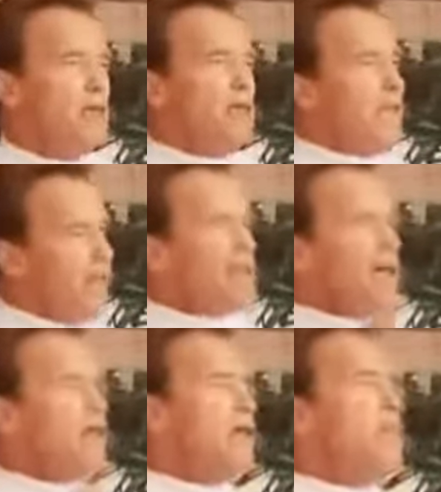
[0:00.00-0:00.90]
Tear
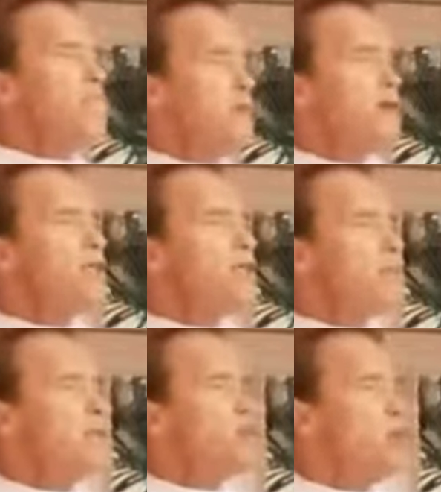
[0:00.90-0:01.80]
down that mirror that
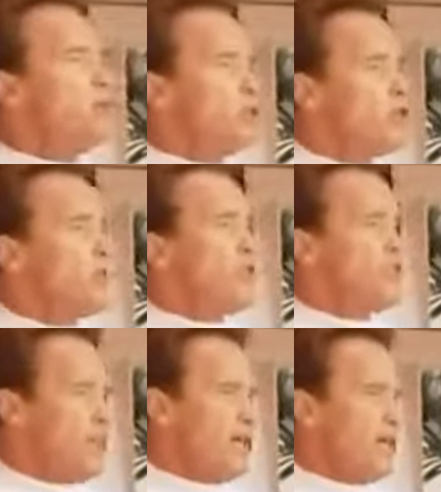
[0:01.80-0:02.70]
makes you always look at
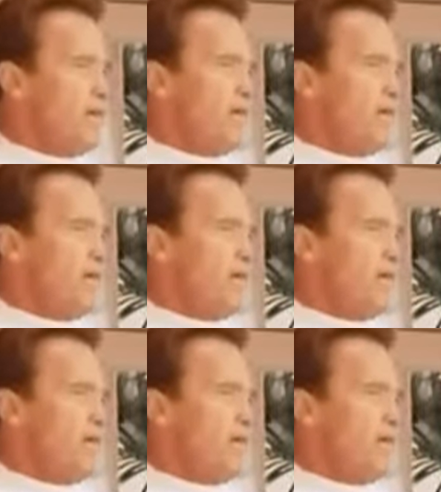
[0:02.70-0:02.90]
yourself.